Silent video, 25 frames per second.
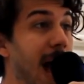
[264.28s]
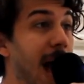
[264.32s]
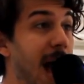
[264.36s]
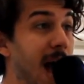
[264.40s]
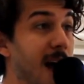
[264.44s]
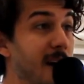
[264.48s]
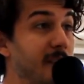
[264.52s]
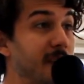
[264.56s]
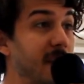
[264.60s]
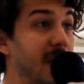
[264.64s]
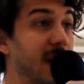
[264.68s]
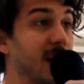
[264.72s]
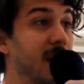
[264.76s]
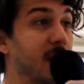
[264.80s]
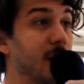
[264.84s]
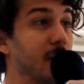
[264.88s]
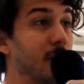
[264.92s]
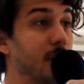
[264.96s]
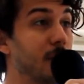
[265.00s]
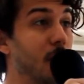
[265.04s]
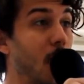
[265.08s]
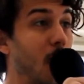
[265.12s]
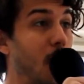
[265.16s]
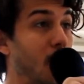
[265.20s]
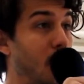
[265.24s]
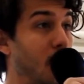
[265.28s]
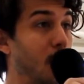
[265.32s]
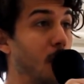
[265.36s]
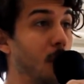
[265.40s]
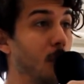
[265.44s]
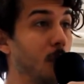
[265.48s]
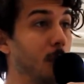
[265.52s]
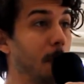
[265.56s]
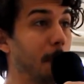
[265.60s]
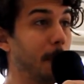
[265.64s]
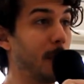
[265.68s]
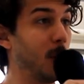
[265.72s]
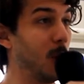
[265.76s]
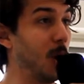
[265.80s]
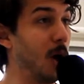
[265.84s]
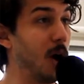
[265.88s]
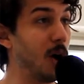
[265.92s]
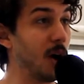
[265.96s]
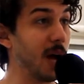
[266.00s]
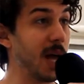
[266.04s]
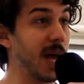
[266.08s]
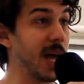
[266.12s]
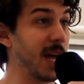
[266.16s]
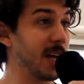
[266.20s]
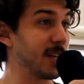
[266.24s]
having the whole
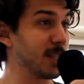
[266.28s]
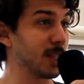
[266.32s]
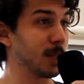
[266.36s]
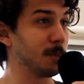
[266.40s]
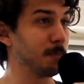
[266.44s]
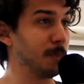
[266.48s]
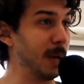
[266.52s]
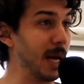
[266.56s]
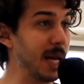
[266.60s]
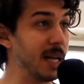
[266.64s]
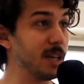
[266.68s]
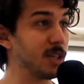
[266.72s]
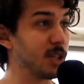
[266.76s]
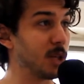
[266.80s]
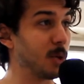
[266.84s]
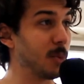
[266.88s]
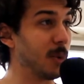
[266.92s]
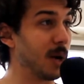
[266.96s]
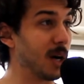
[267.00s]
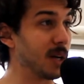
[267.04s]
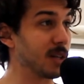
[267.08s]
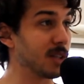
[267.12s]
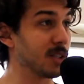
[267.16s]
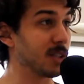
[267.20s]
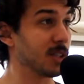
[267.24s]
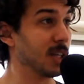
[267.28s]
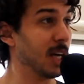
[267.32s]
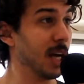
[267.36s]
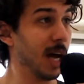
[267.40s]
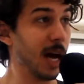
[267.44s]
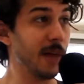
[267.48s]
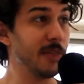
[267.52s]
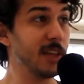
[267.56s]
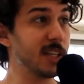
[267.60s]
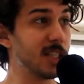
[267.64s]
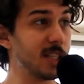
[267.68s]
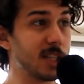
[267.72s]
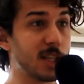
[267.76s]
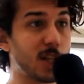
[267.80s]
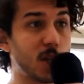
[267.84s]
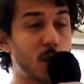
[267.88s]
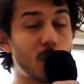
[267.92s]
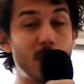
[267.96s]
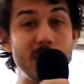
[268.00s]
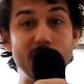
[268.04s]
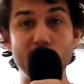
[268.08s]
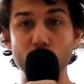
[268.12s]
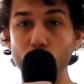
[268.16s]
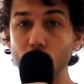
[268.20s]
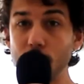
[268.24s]
plot explained to us. And this is
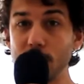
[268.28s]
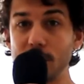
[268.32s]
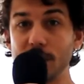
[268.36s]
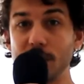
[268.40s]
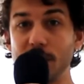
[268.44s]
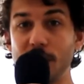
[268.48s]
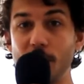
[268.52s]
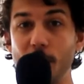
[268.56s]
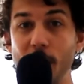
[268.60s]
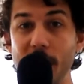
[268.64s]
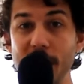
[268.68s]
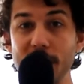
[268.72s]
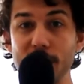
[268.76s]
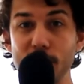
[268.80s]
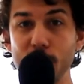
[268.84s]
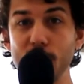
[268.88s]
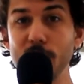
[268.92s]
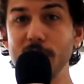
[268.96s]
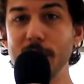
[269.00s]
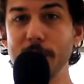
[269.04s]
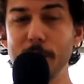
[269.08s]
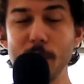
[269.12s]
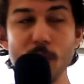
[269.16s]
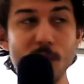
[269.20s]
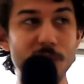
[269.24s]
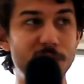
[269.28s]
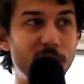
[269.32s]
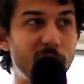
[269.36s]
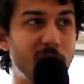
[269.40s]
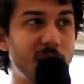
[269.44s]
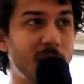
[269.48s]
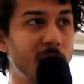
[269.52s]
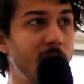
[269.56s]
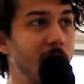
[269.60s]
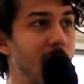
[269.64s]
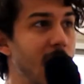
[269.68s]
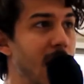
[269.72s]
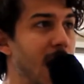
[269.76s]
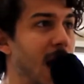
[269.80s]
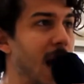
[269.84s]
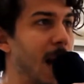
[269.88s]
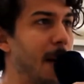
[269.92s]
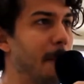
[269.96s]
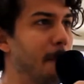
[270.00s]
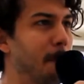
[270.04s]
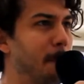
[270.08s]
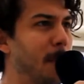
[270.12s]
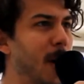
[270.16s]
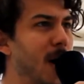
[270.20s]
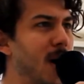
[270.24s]
3/4 of the way through the movie.
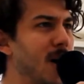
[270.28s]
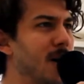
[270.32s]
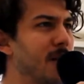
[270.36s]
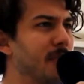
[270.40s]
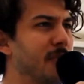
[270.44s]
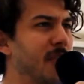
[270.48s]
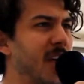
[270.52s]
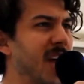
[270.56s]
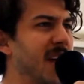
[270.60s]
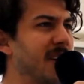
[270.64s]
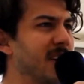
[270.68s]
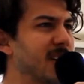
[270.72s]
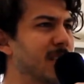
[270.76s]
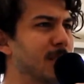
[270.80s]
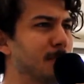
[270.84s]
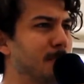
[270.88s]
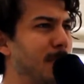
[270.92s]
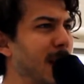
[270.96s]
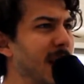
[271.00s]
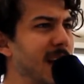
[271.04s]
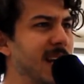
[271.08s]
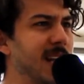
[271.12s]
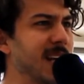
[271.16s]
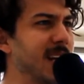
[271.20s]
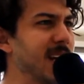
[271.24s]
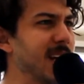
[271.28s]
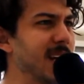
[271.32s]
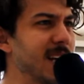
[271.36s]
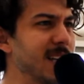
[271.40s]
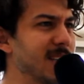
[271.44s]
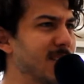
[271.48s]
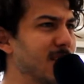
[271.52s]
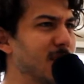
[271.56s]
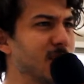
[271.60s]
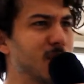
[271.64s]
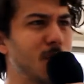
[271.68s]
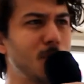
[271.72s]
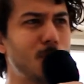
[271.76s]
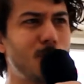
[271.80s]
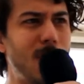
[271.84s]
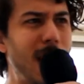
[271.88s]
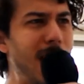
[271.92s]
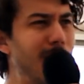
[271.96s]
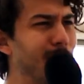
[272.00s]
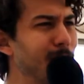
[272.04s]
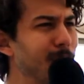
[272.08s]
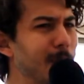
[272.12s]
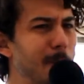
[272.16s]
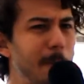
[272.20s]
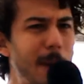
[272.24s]
But they're explaining it in such a
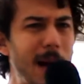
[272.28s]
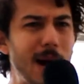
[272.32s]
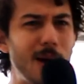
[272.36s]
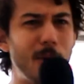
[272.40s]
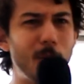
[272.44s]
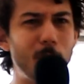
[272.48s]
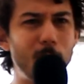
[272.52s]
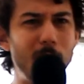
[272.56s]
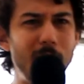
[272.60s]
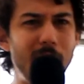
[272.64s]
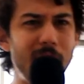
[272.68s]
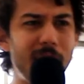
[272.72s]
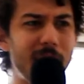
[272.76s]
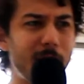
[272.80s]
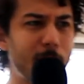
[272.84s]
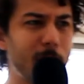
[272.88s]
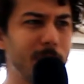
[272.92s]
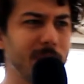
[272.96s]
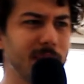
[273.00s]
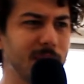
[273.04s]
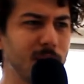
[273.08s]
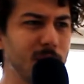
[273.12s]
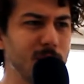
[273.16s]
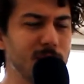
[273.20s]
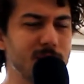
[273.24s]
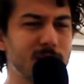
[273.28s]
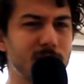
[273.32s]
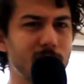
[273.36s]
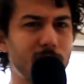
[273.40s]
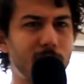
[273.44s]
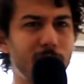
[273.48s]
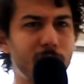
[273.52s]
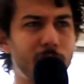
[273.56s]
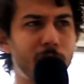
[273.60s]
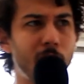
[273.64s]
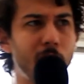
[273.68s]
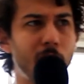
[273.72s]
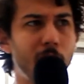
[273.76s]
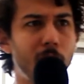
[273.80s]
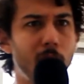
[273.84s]
roundabout way with loads of